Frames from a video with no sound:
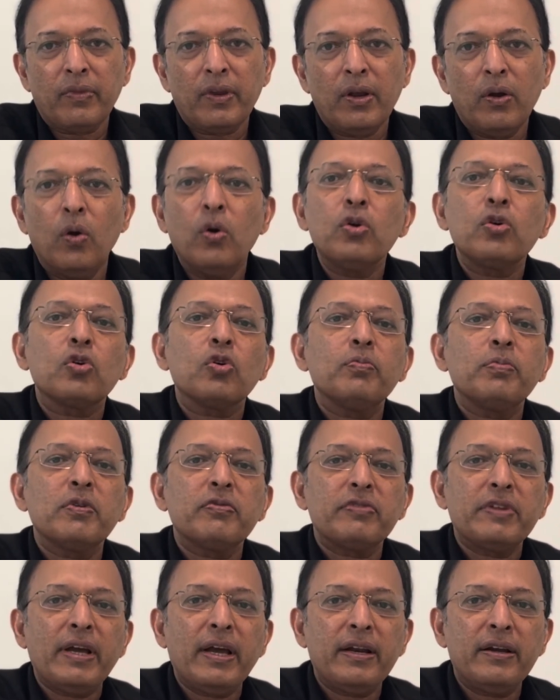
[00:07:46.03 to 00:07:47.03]
On top of
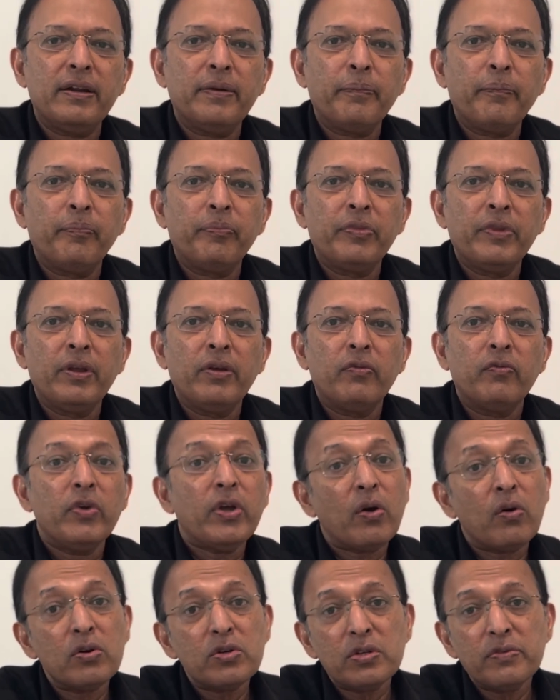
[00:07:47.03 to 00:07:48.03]
that, we are
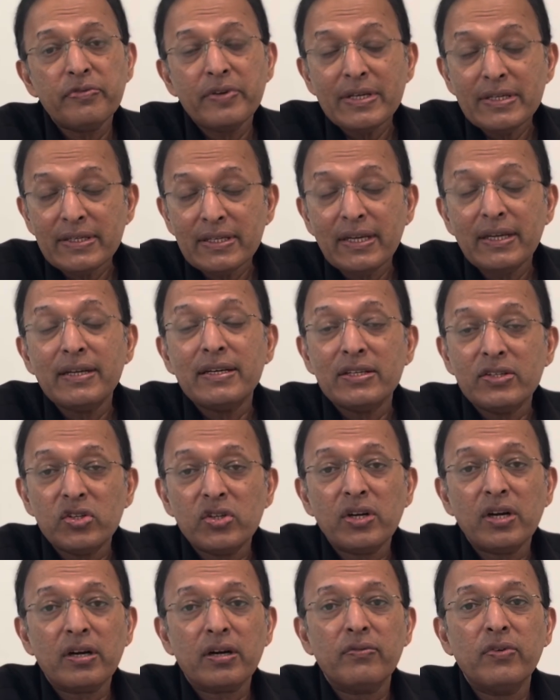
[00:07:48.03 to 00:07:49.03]
also facing a
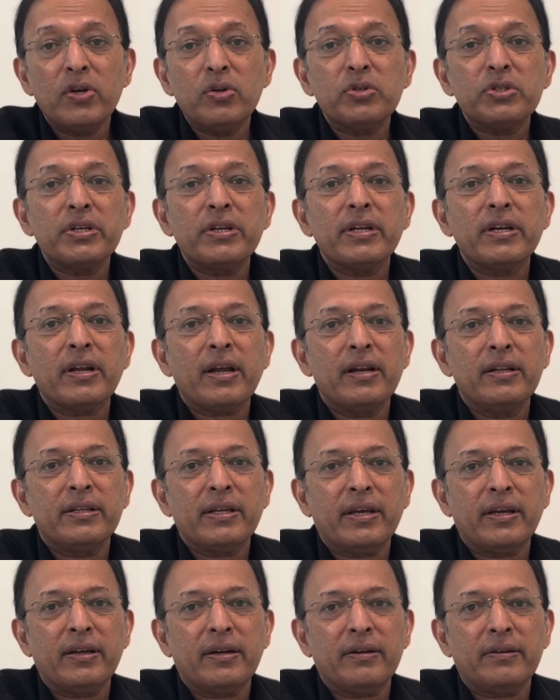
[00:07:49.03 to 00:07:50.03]
digital revolution in
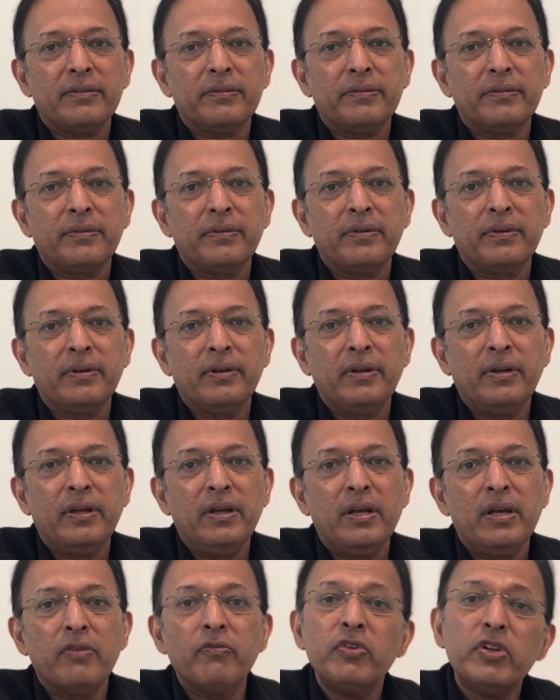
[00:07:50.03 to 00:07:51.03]
healthcare.
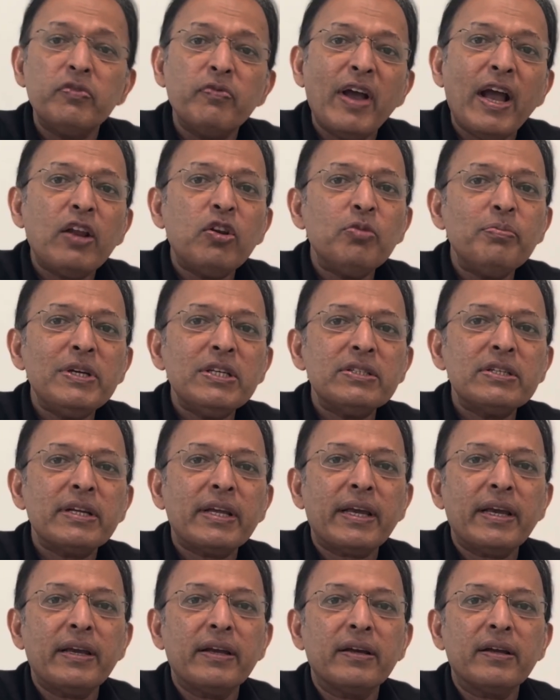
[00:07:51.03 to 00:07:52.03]
With value-based
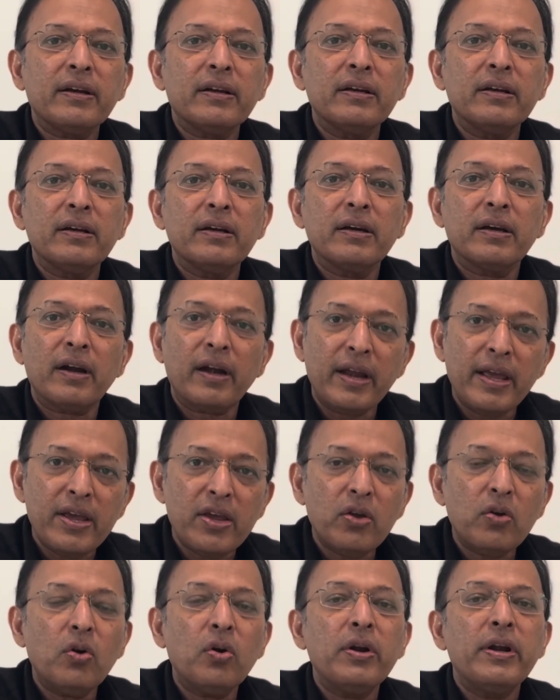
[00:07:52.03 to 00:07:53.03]
care relying
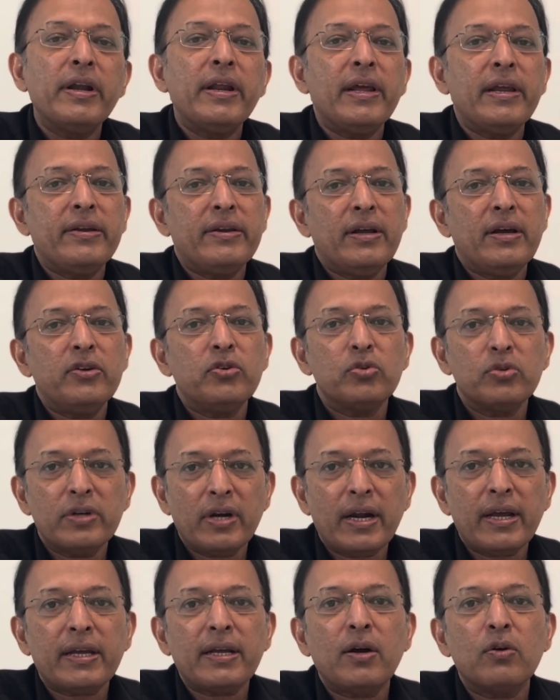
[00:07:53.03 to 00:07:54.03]
on data to
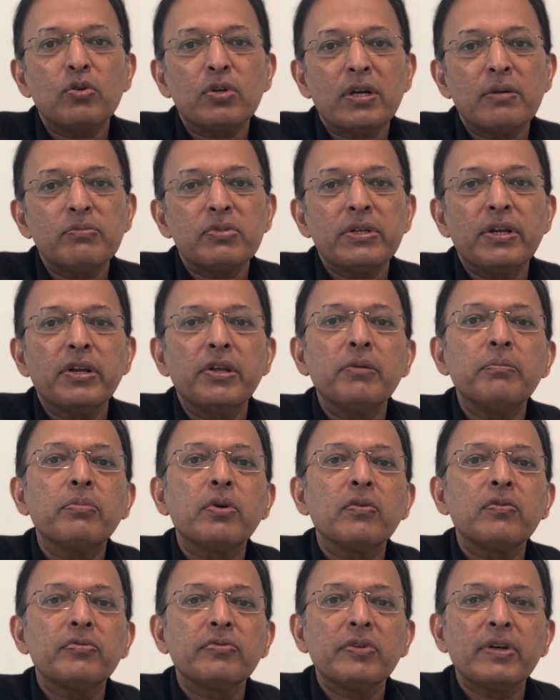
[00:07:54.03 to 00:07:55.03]
track outcomes and
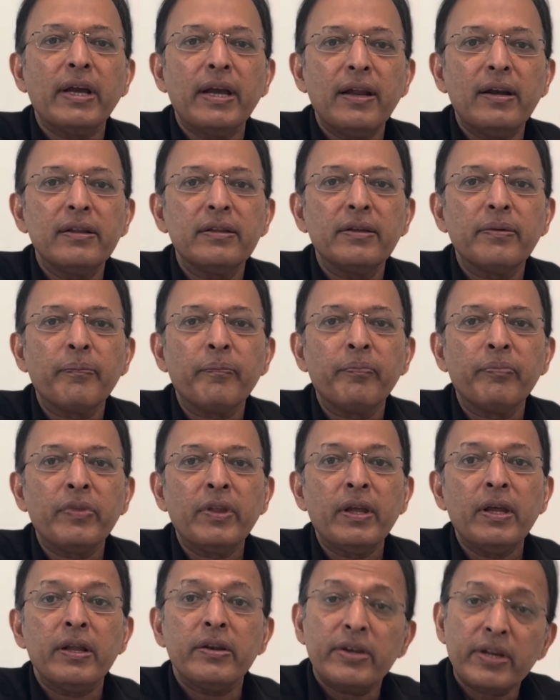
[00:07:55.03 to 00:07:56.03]
improve health,
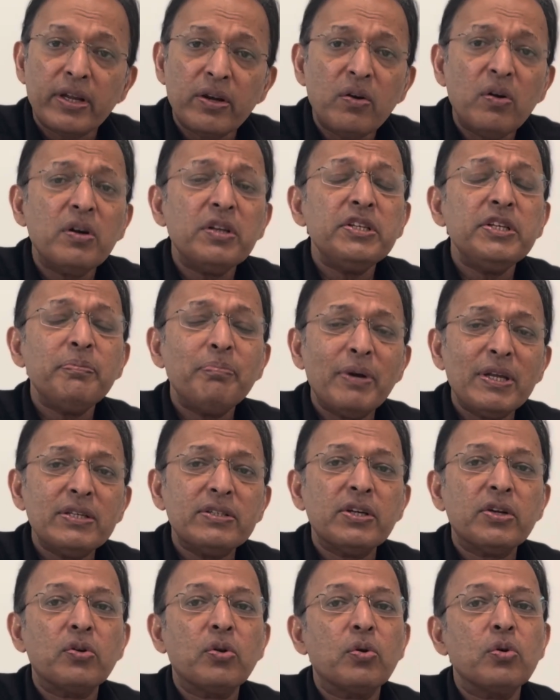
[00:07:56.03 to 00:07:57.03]
technology plays a
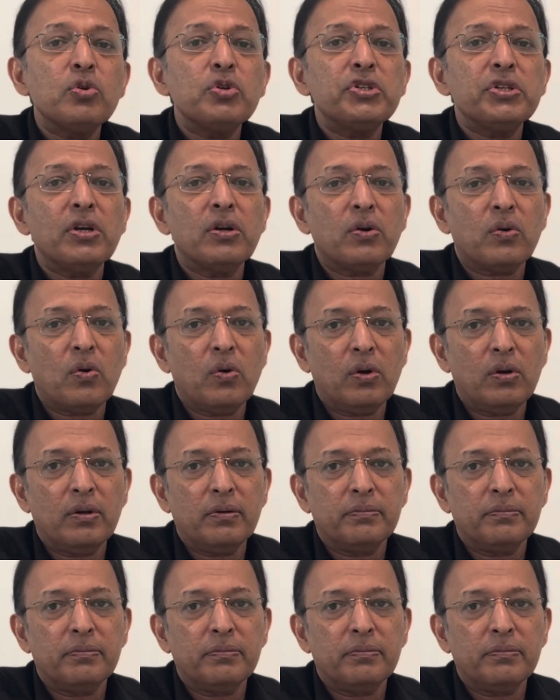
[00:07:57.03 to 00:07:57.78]
crucial role.